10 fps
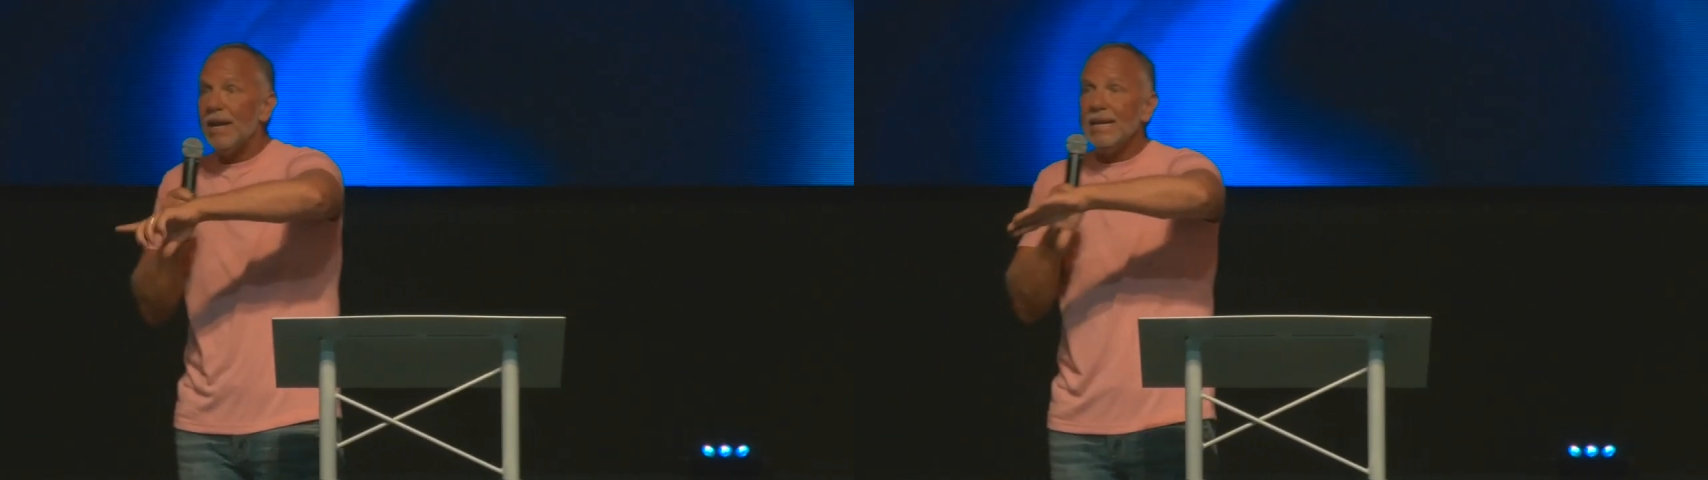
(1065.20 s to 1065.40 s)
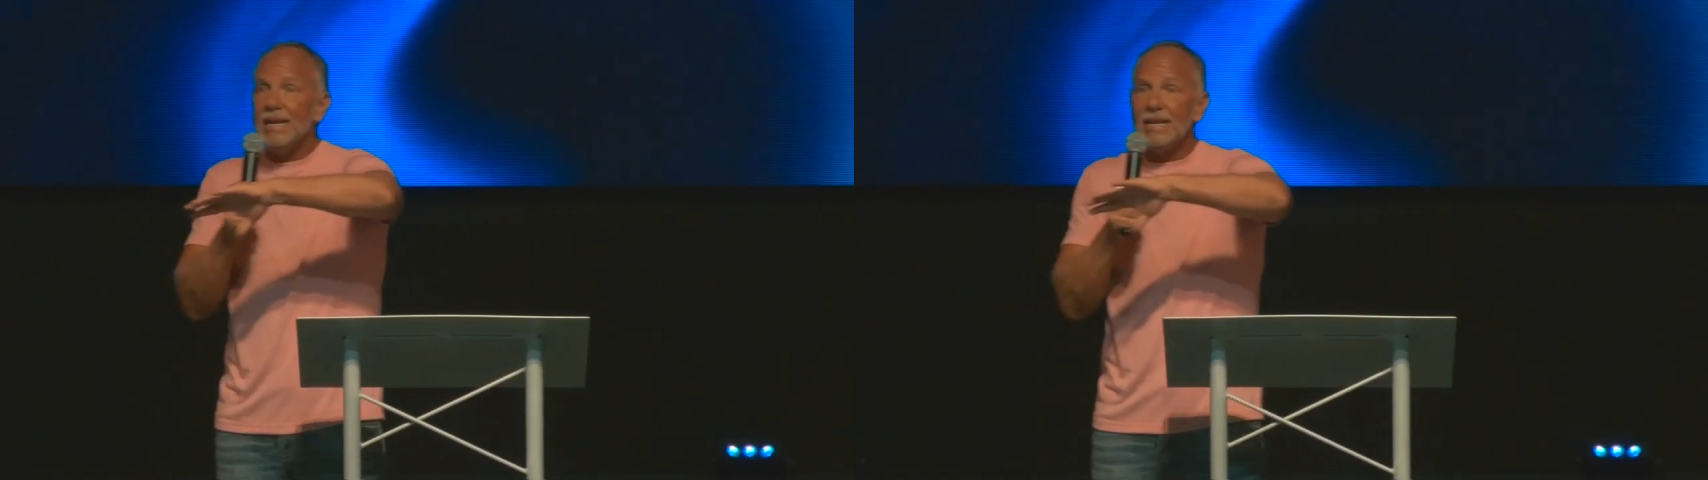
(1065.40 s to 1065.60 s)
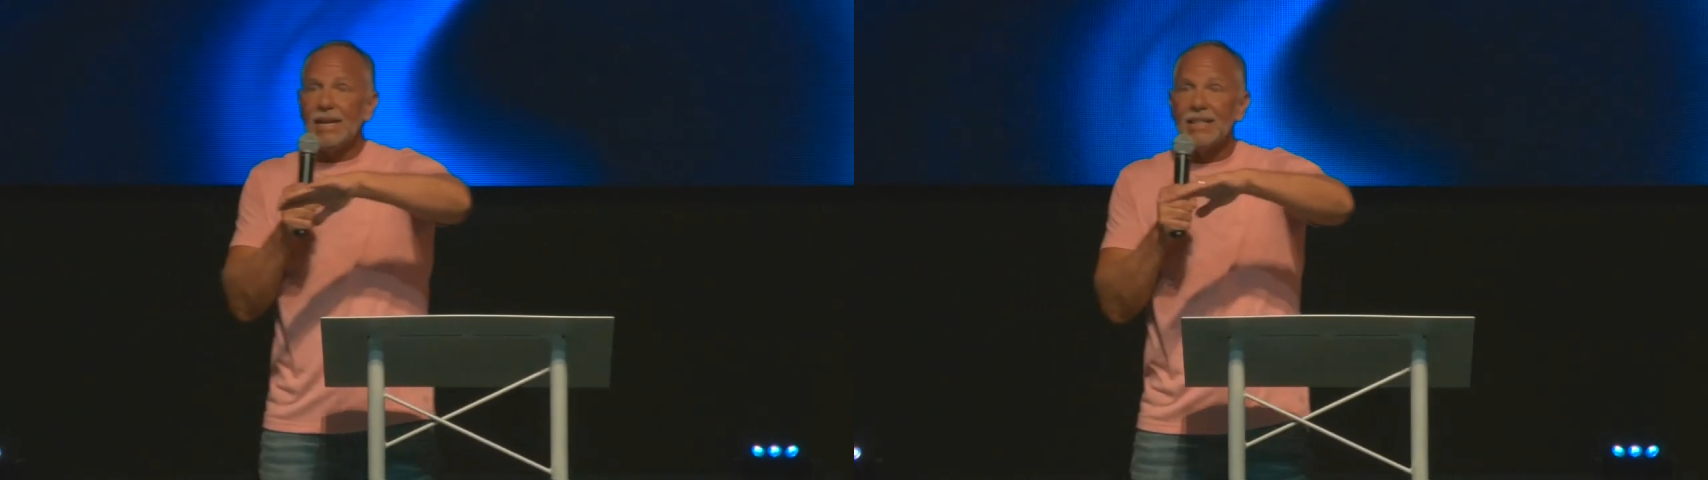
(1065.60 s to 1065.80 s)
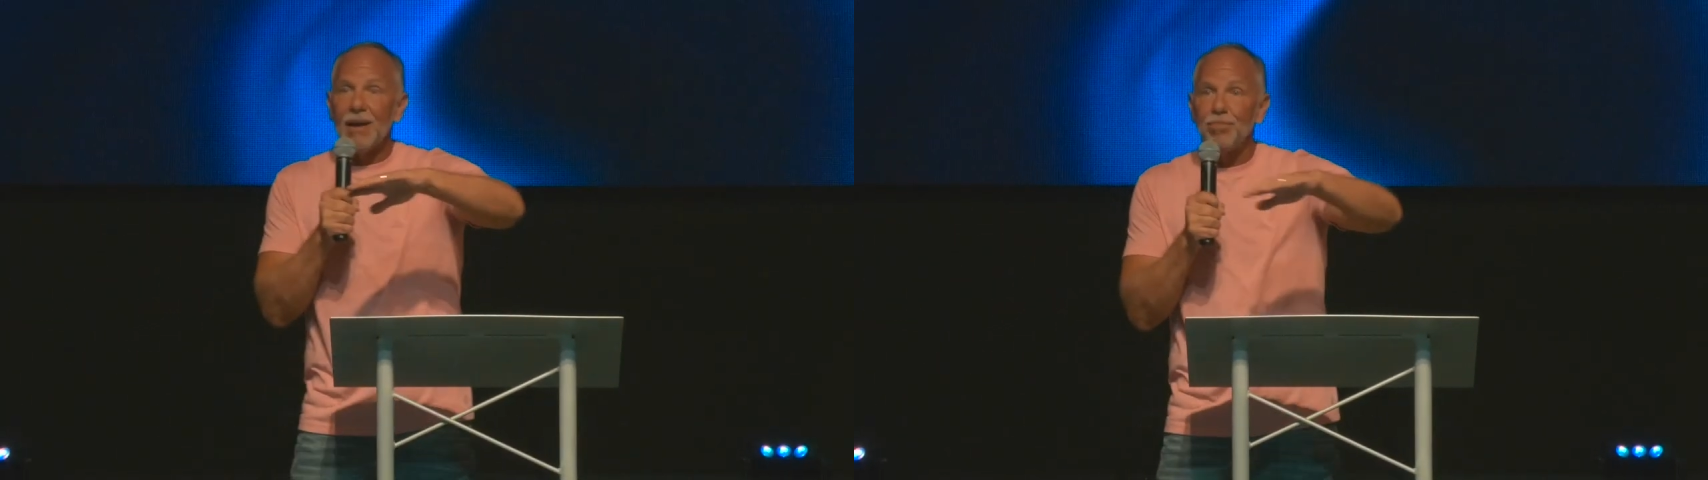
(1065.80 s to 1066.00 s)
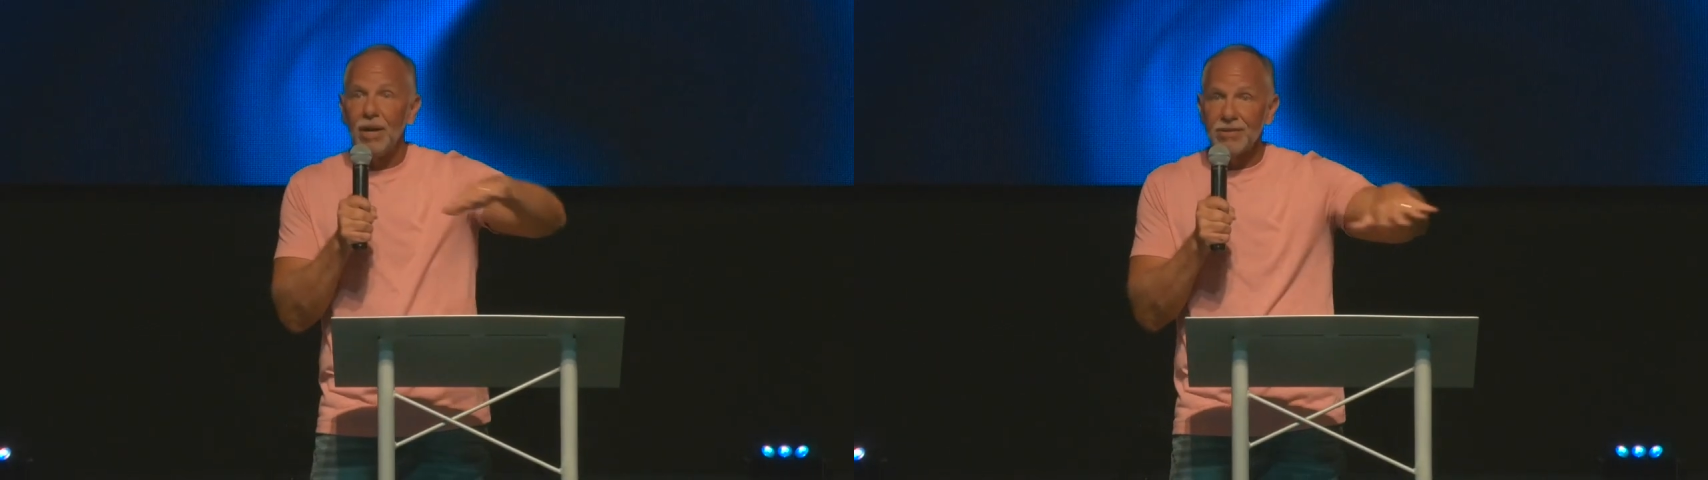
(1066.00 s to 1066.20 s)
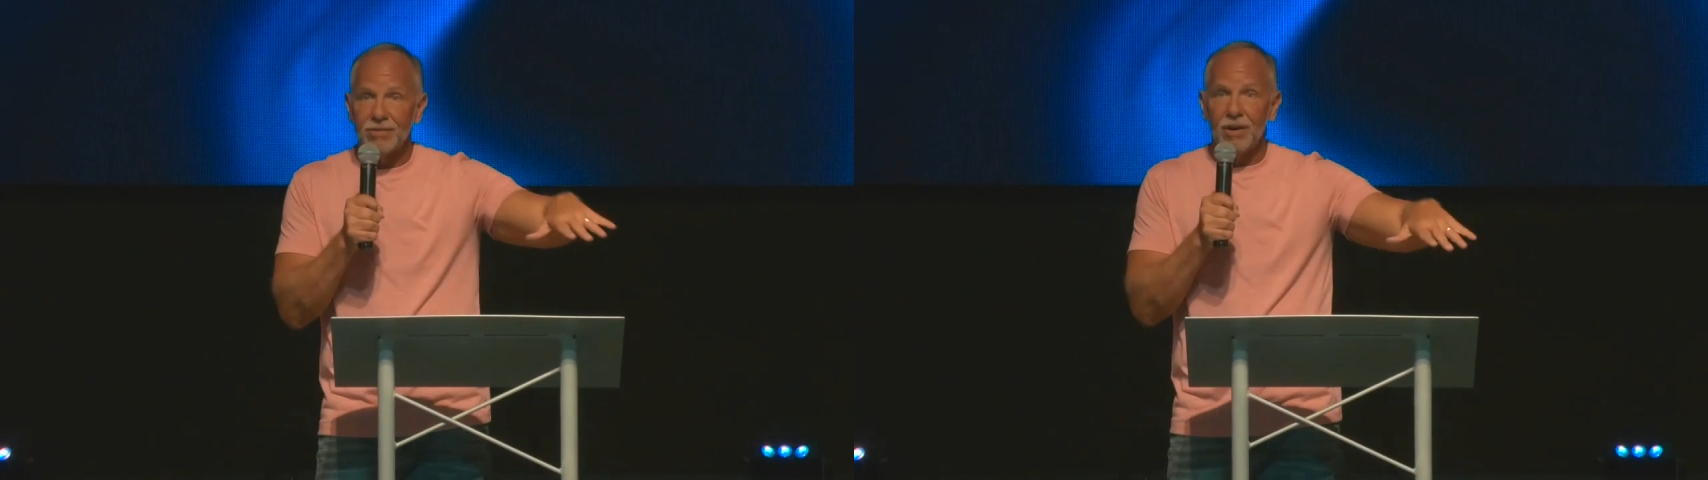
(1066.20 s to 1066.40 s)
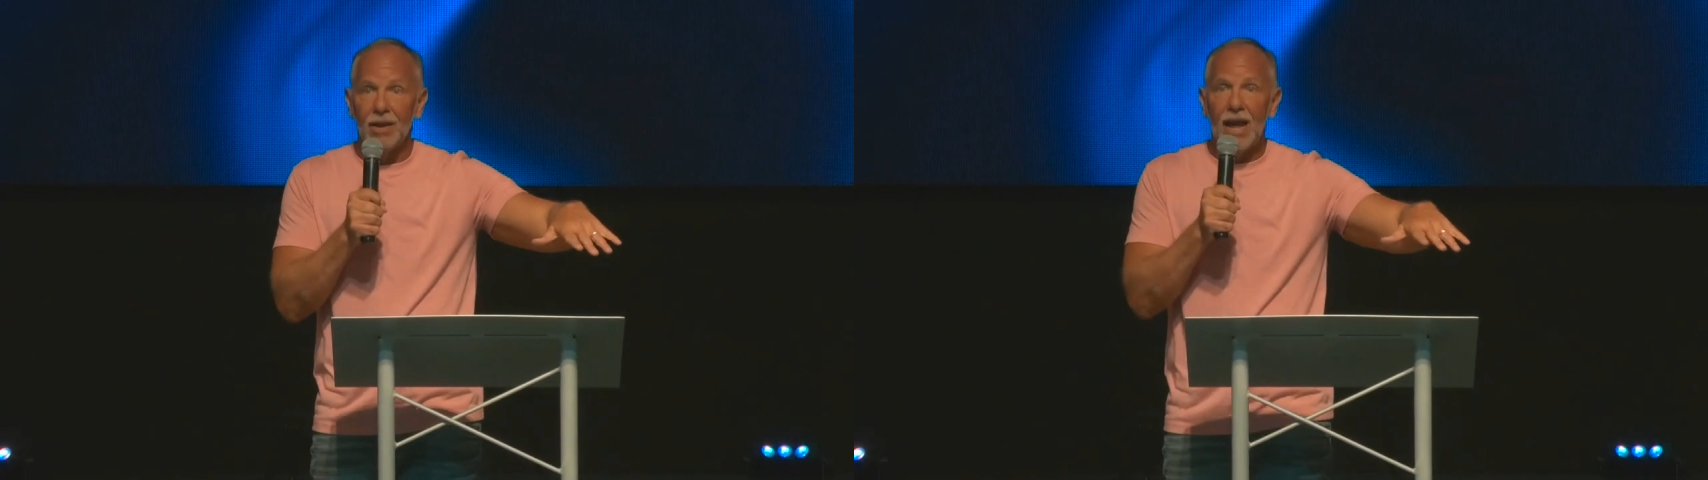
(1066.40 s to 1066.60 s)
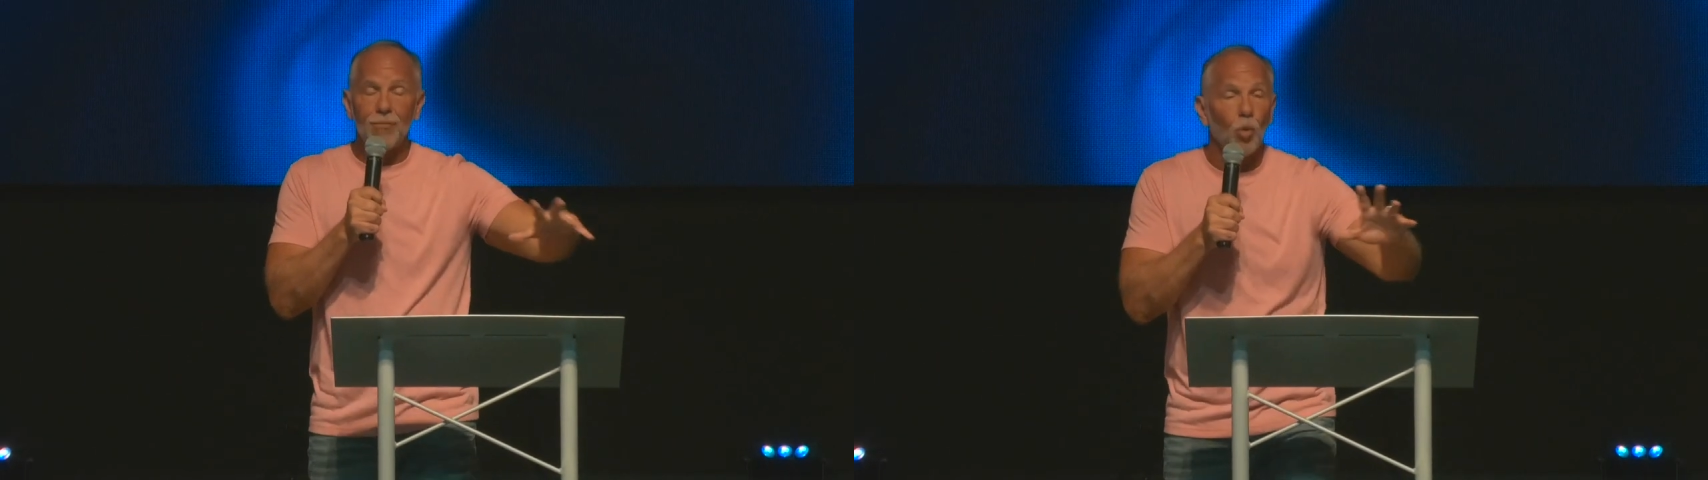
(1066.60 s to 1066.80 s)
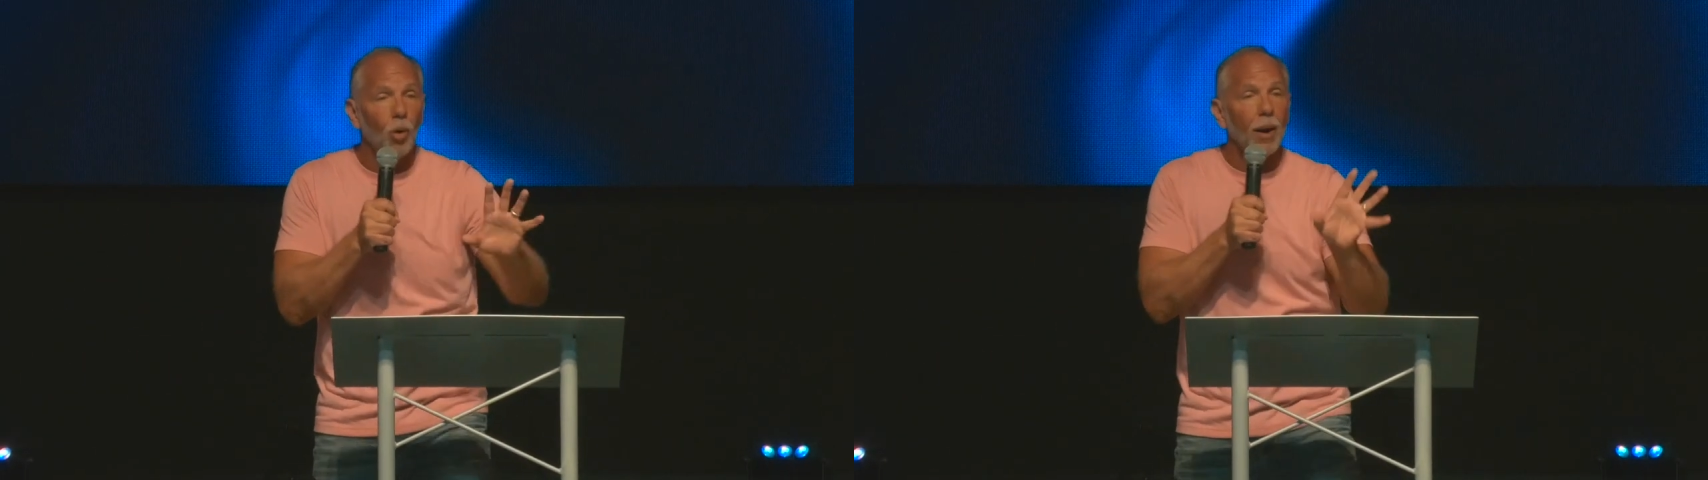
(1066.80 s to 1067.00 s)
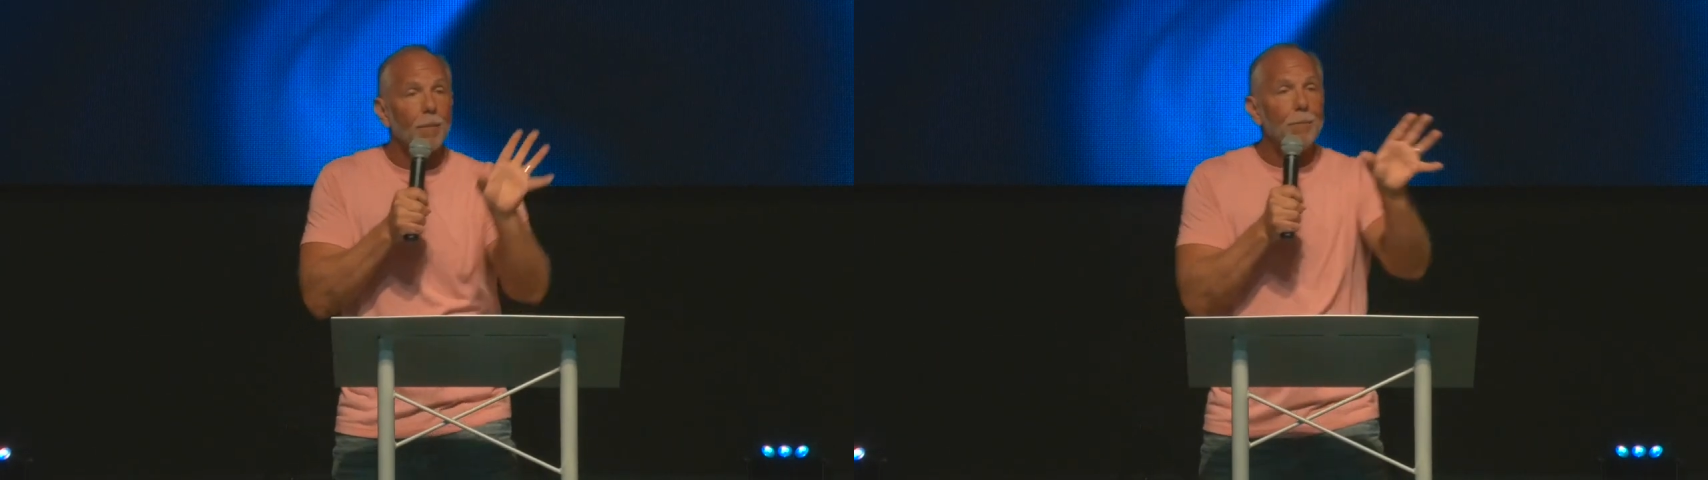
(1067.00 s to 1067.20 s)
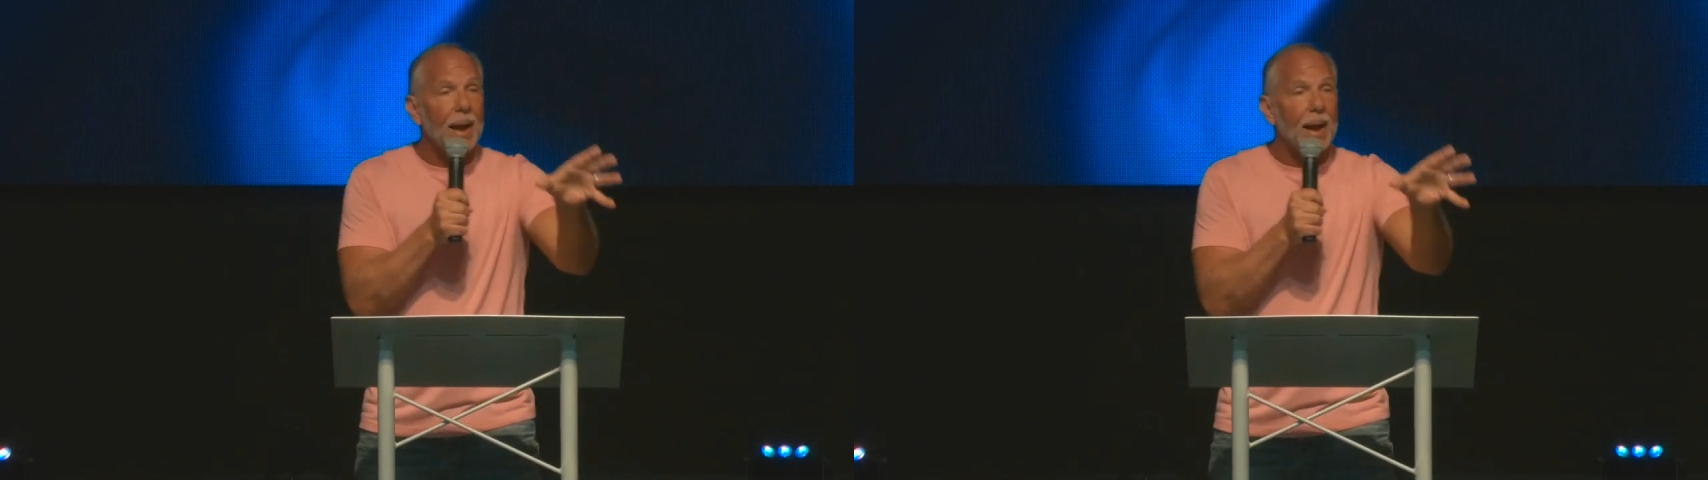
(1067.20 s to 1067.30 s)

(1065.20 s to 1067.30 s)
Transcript: We need to get to that place in our life where we're